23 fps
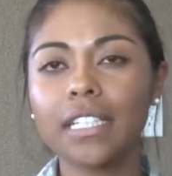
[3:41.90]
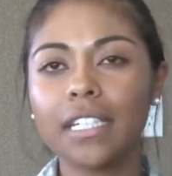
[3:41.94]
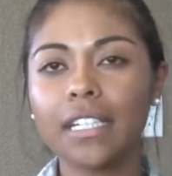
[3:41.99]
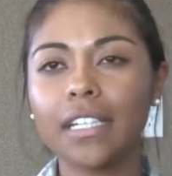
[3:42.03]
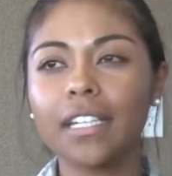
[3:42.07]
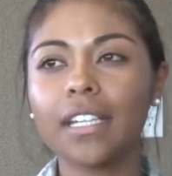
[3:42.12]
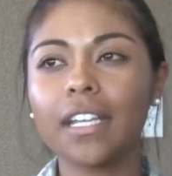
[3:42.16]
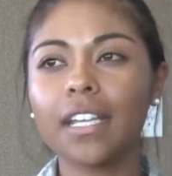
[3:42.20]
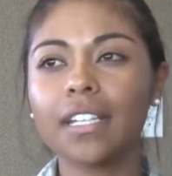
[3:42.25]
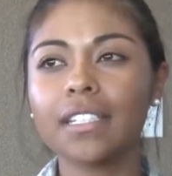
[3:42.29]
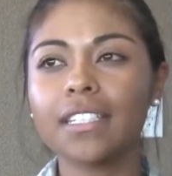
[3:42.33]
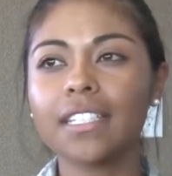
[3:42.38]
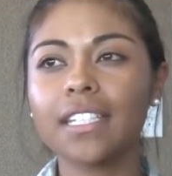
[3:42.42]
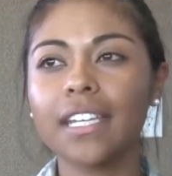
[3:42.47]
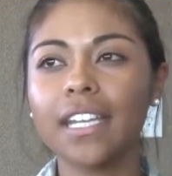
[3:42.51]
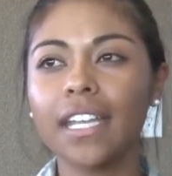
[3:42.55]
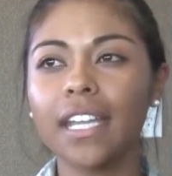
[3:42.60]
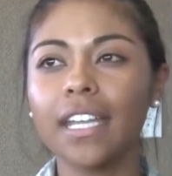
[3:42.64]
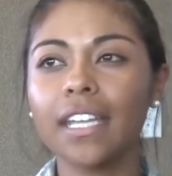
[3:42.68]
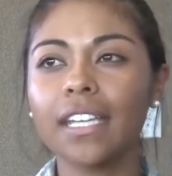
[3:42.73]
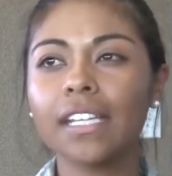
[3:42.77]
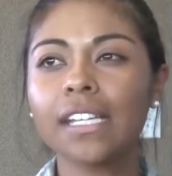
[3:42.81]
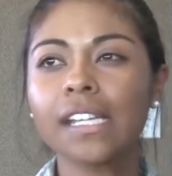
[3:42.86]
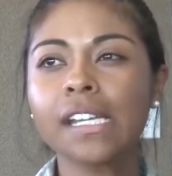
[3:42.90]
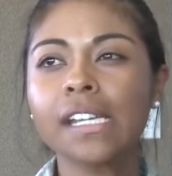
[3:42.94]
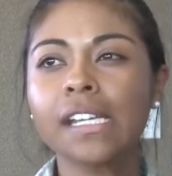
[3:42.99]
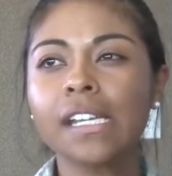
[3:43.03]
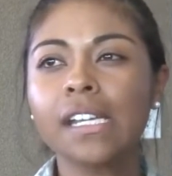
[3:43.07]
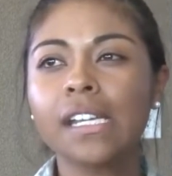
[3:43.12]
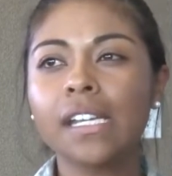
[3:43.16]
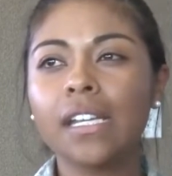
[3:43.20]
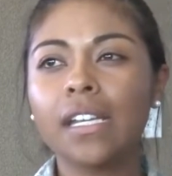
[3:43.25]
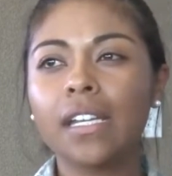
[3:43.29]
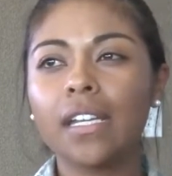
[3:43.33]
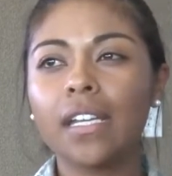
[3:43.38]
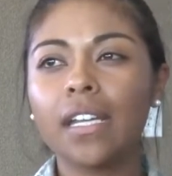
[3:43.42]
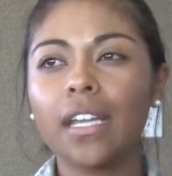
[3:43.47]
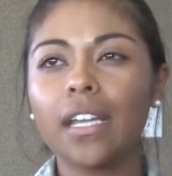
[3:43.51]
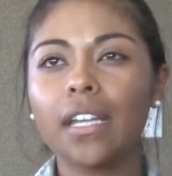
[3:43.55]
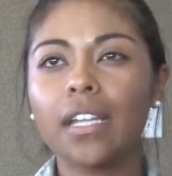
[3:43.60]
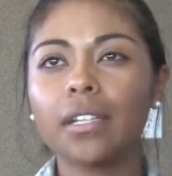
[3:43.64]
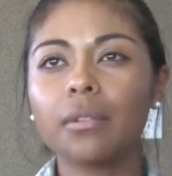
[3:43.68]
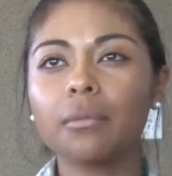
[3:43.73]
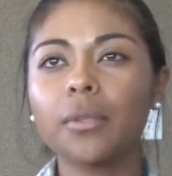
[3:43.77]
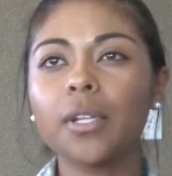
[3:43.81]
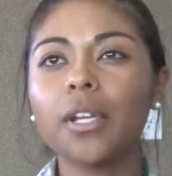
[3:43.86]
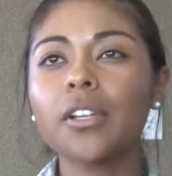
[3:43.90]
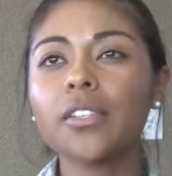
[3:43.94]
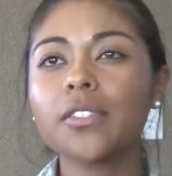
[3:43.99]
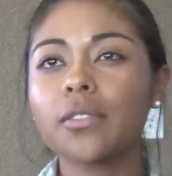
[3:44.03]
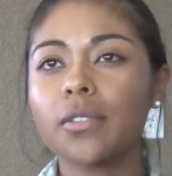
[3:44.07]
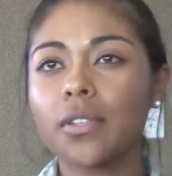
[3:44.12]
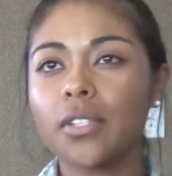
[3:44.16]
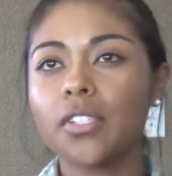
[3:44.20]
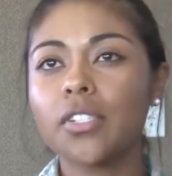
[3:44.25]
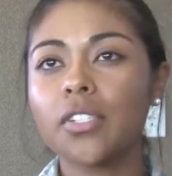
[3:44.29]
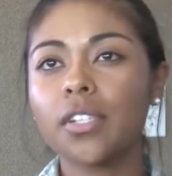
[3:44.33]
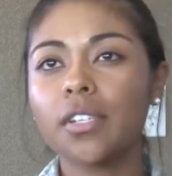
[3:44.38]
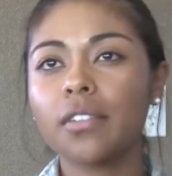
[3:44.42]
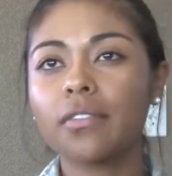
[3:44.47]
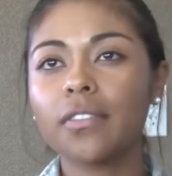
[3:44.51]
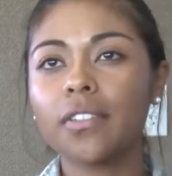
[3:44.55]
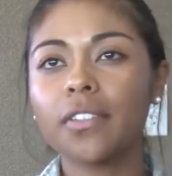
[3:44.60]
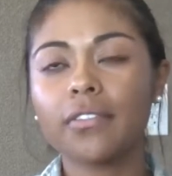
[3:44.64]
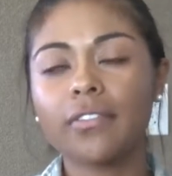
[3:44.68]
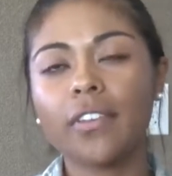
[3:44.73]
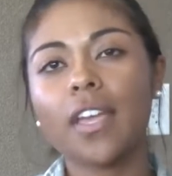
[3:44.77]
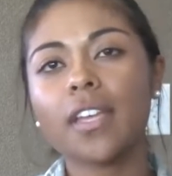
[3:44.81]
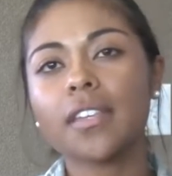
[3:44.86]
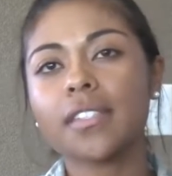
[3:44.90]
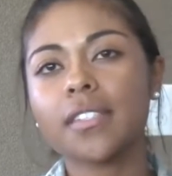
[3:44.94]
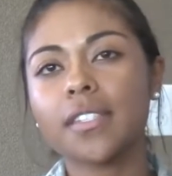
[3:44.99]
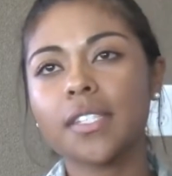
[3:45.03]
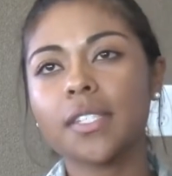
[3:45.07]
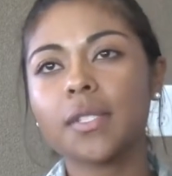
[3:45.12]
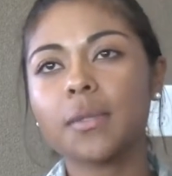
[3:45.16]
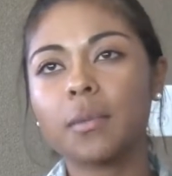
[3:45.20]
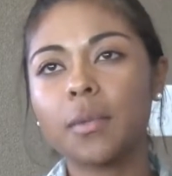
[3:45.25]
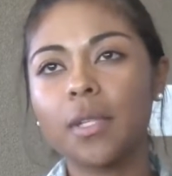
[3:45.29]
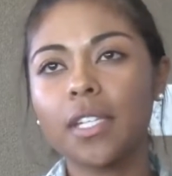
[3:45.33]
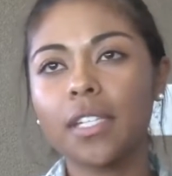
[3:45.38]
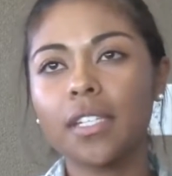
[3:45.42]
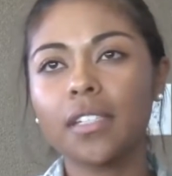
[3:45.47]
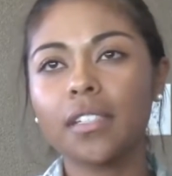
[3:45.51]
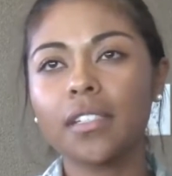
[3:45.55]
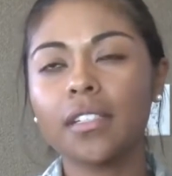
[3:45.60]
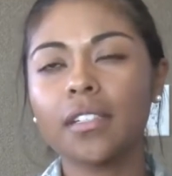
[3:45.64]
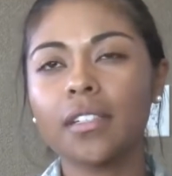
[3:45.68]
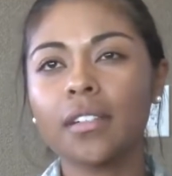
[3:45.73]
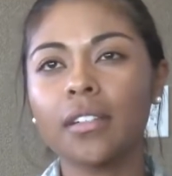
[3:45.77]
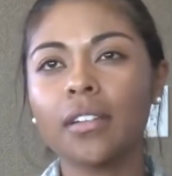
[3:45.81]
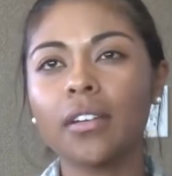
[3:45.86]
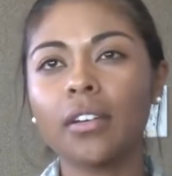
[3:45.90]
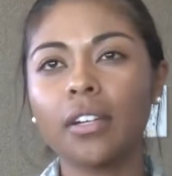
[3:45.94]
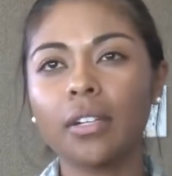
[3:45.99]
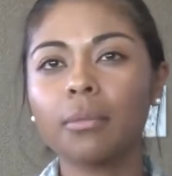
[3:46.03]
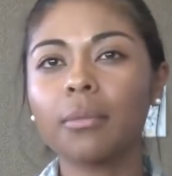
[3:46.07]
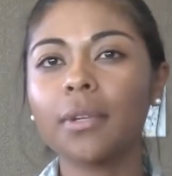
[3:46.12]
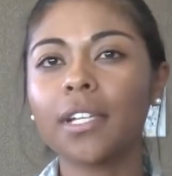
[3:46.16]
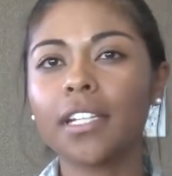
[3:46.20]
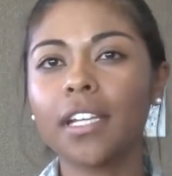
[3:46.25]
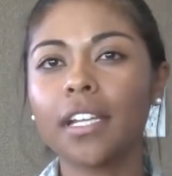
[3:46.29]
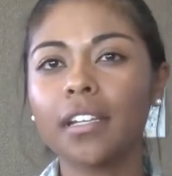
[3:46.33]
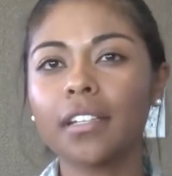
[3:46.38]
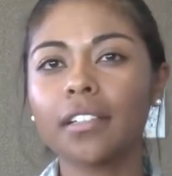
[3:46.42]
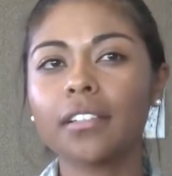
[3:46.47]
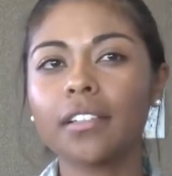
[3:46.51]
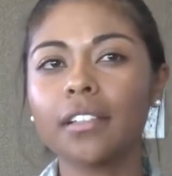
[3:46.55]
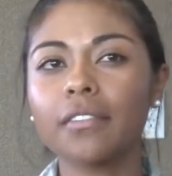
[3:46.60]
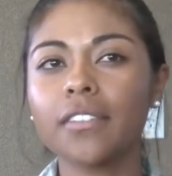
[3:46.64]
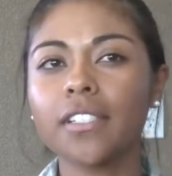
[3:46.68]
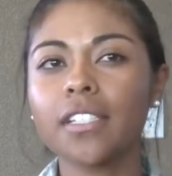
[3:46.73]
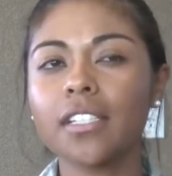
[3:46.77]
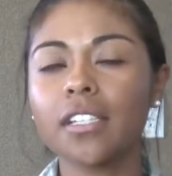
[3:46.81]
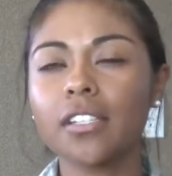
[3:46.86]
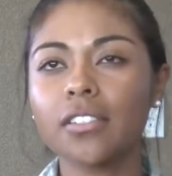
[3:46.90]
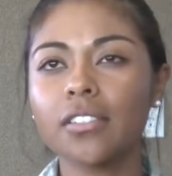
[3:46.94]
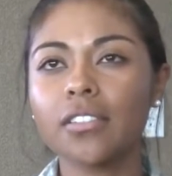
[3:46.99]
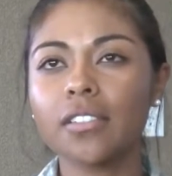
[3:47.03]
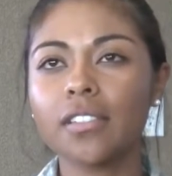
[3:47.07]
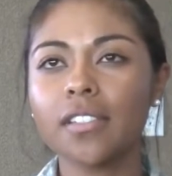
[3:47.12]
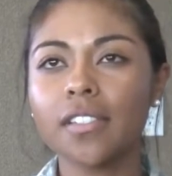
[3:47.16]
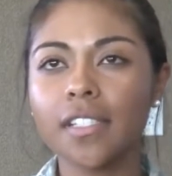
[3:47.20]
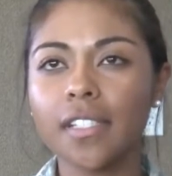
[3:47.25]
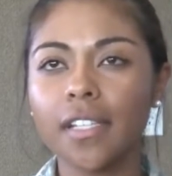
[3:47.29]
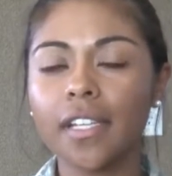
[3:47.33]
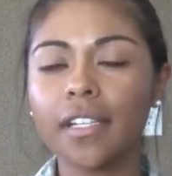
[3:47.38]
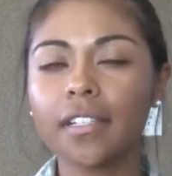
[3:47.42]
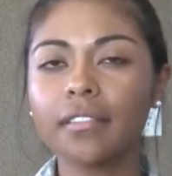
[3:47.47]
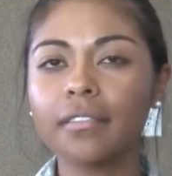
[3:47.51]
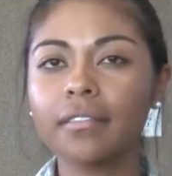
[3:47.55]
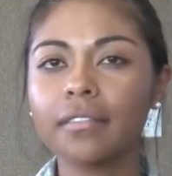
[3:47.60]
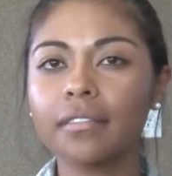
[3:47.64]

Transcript: did it again today. And we also achieved the fastest speed on a magnetic levitation sled.